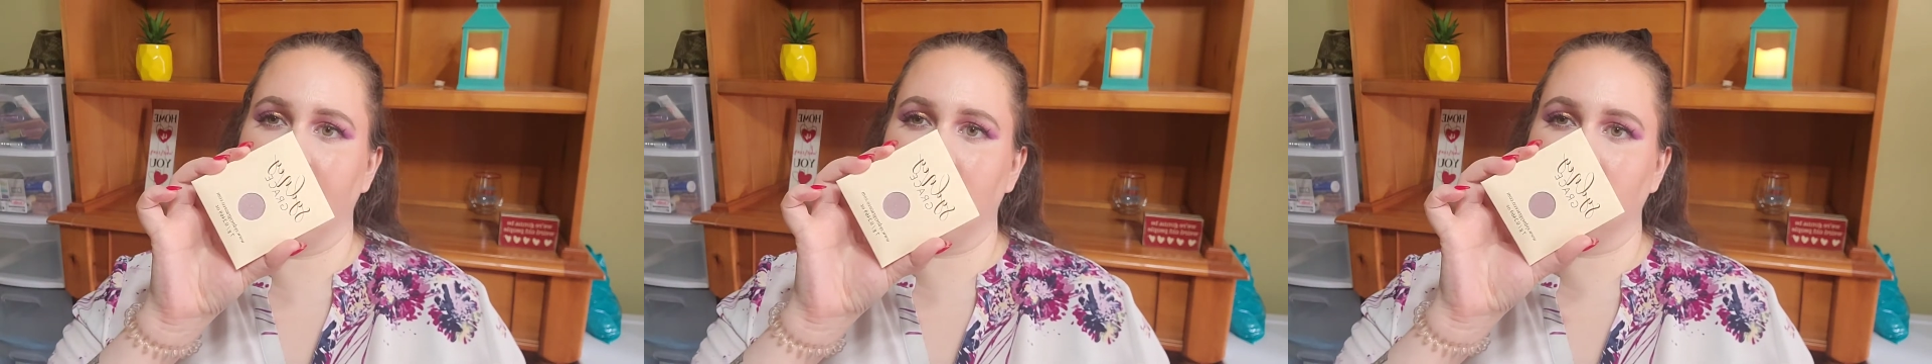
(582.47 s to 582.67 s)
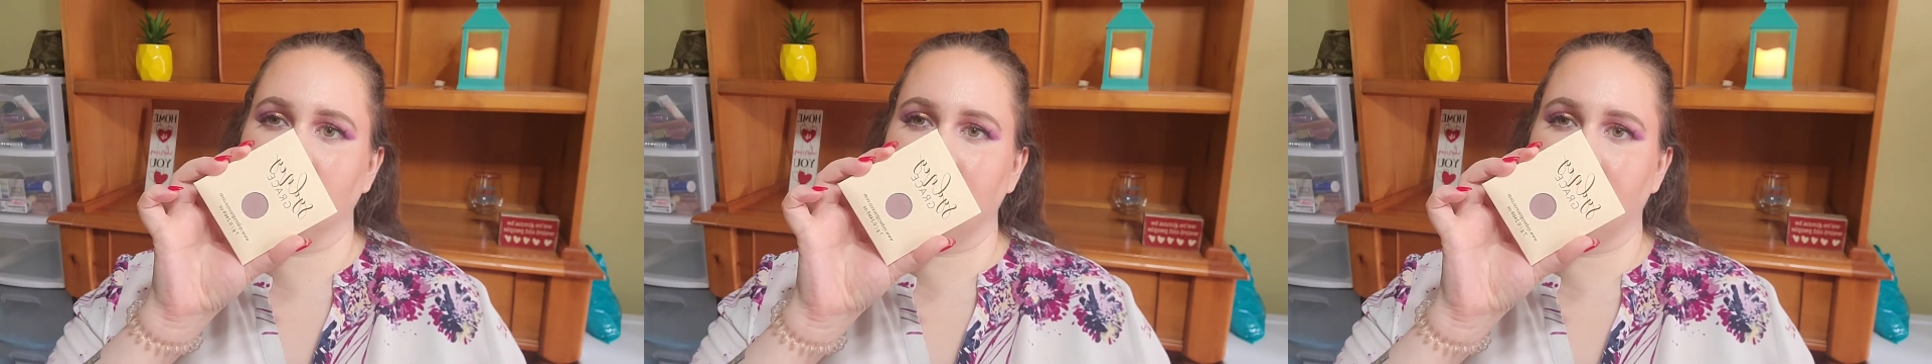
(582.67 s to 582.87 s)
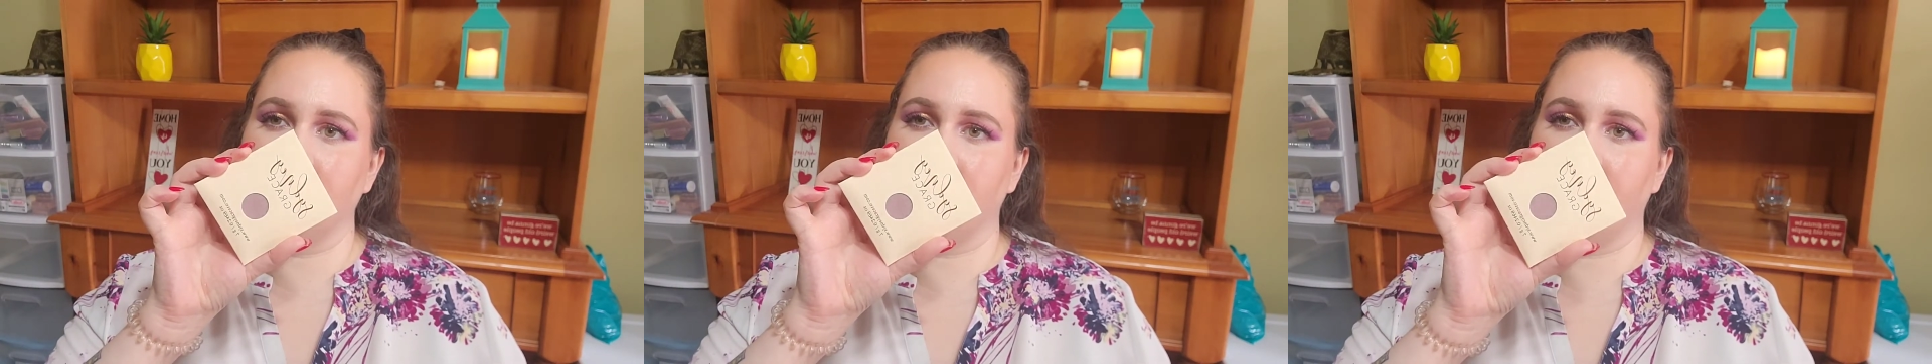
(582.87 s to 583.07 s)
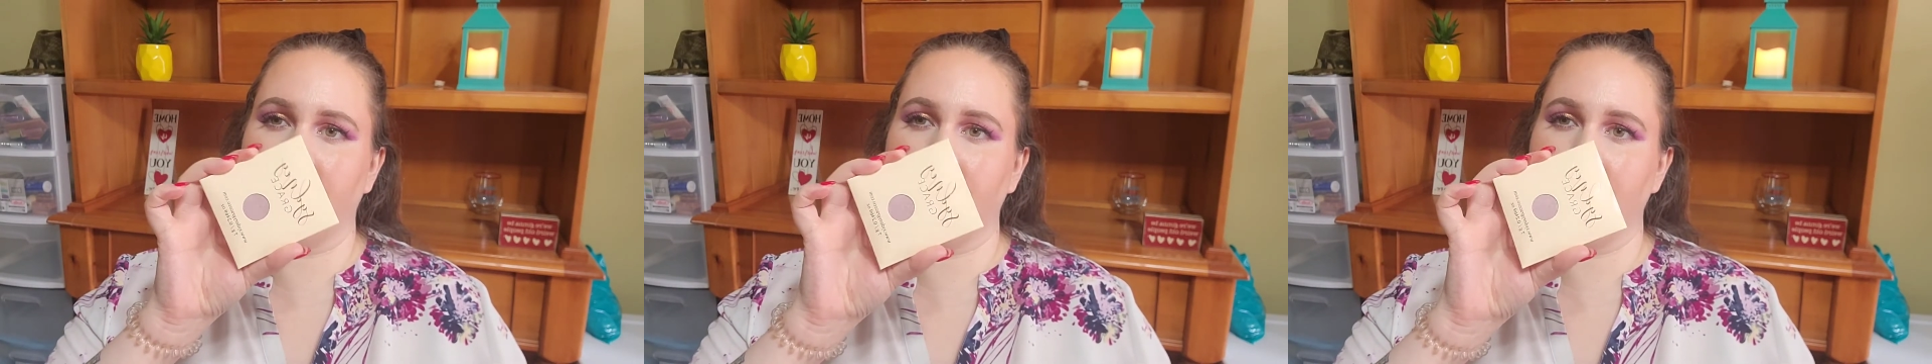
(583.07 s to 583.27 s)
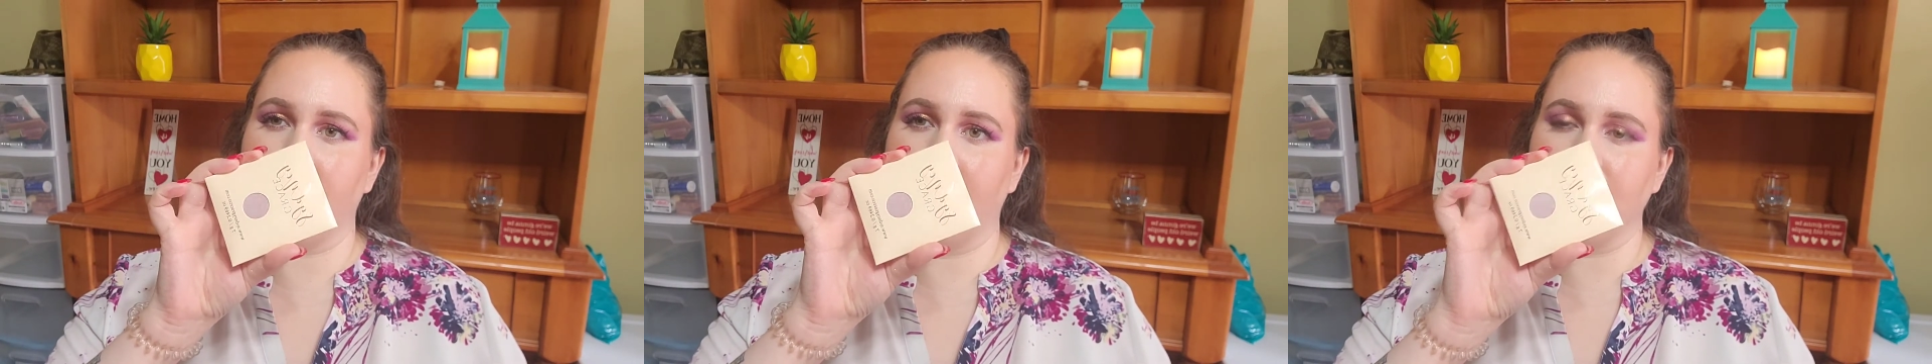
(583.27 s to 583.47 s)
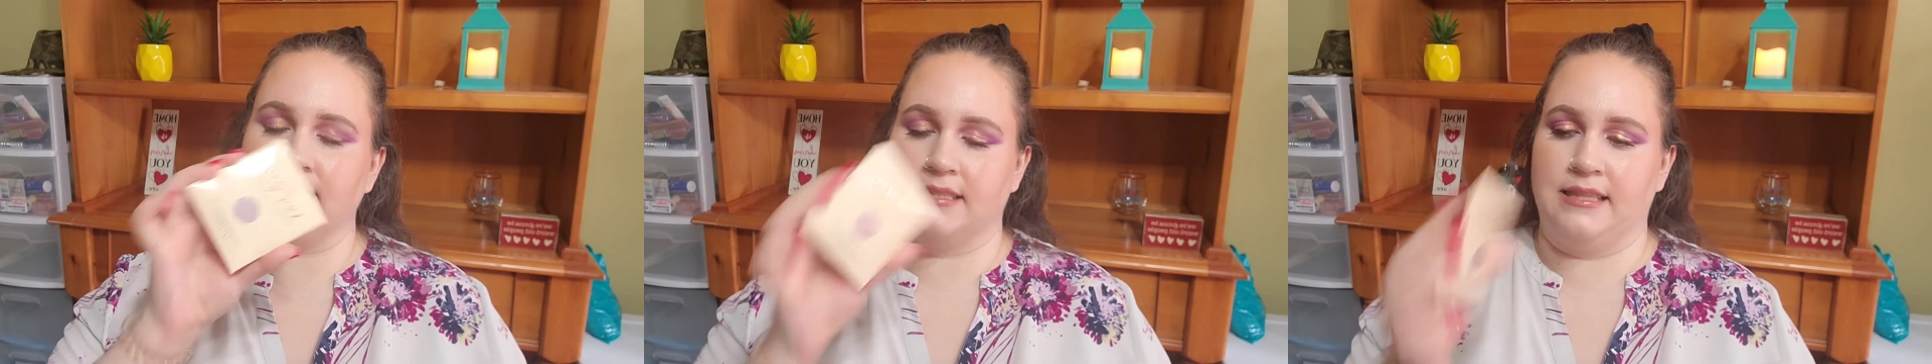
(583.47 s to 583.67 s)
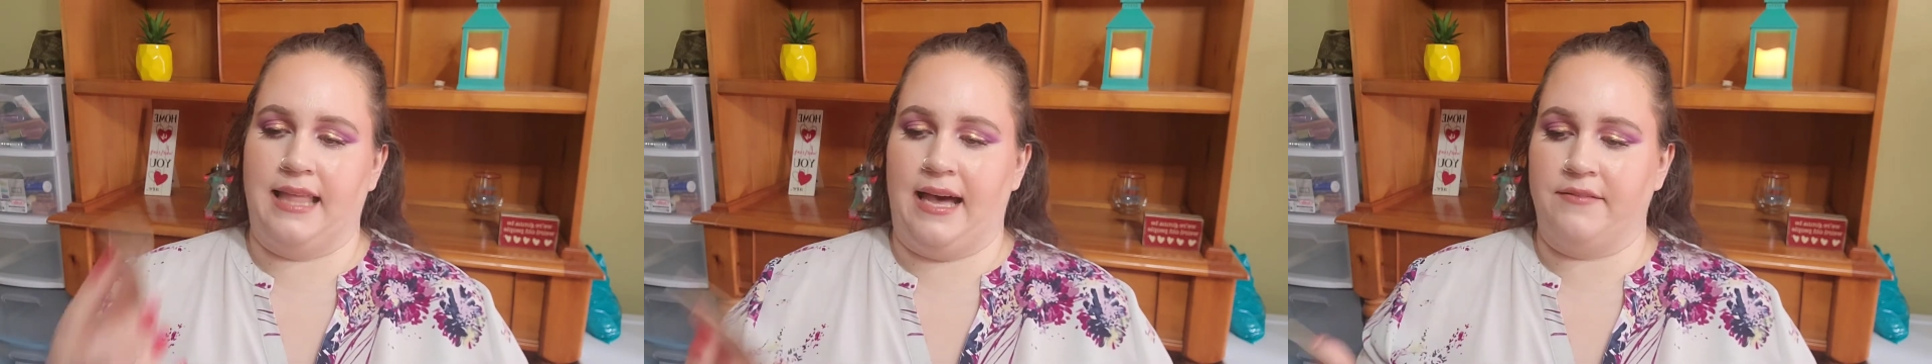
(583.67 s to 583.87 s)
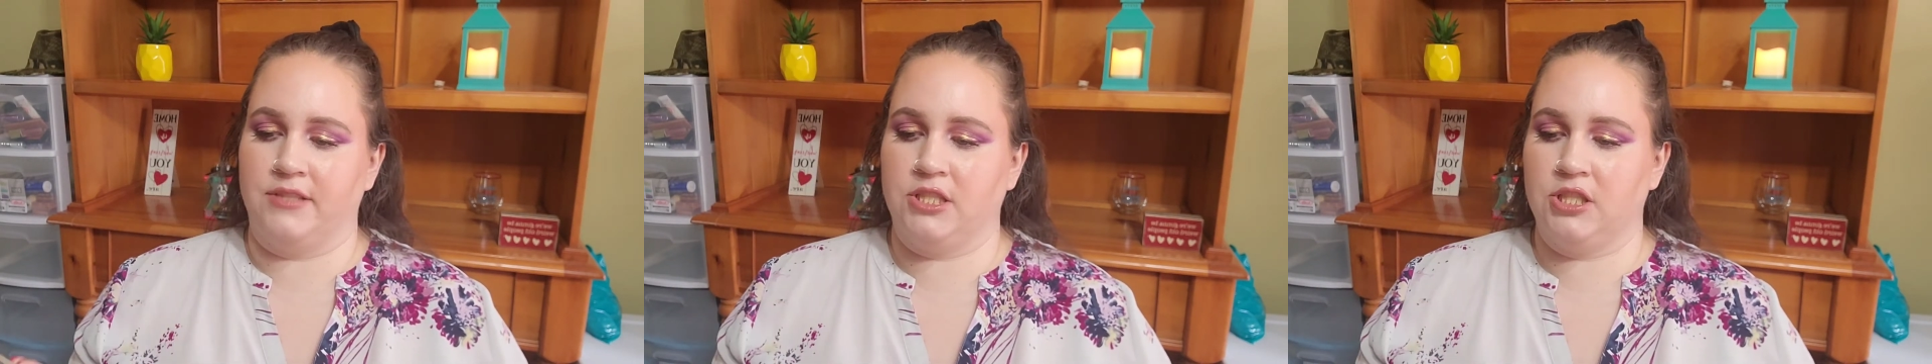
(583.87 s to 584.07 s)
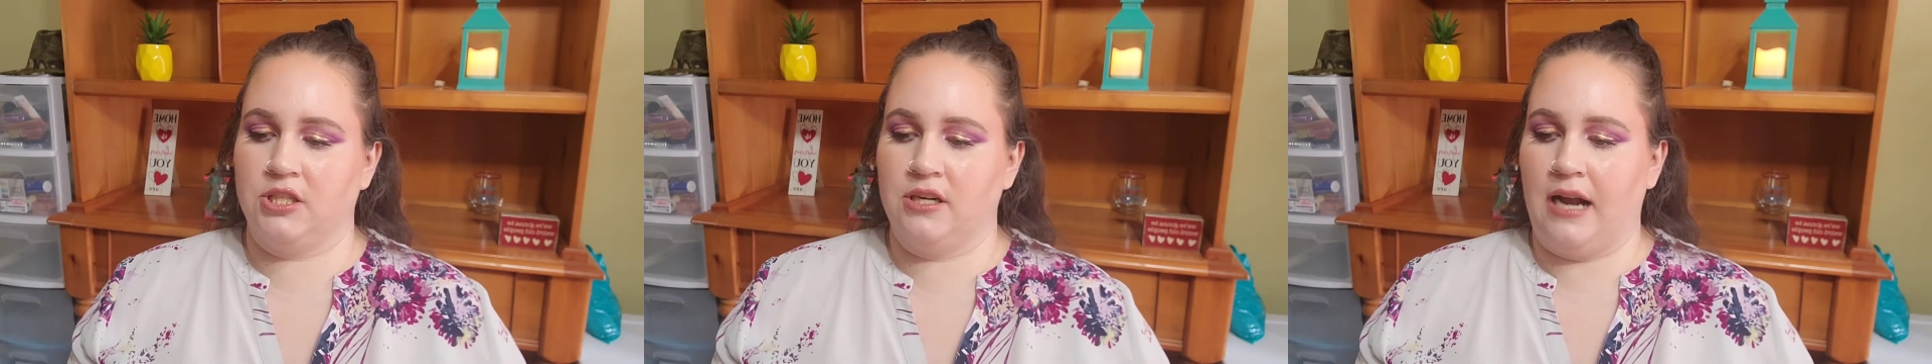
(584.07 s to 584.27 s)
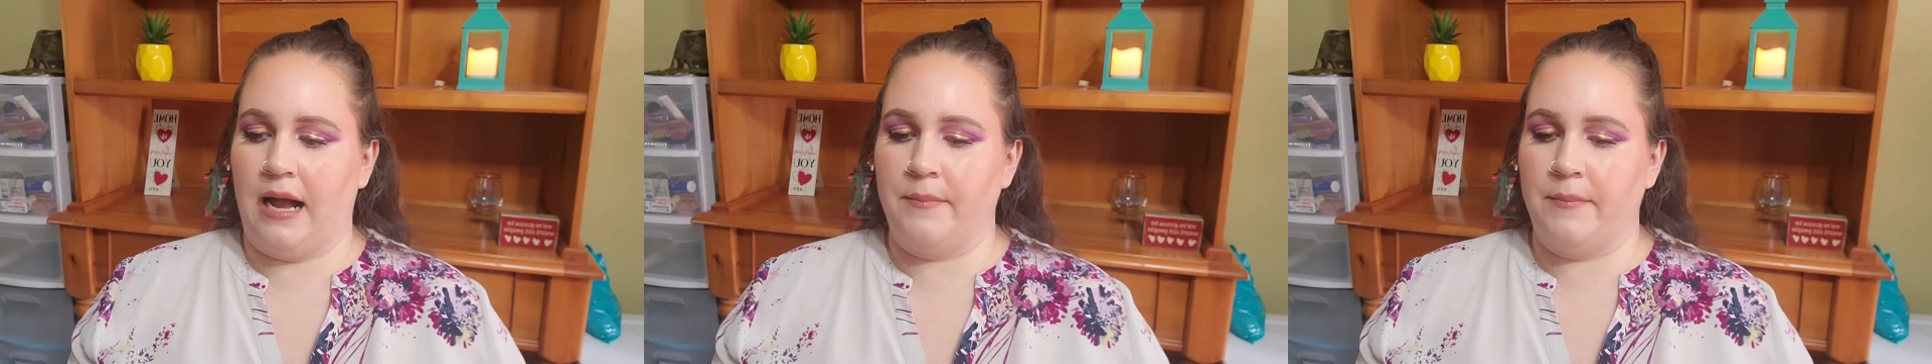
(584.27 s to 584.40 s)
It looks like a very nice lavender.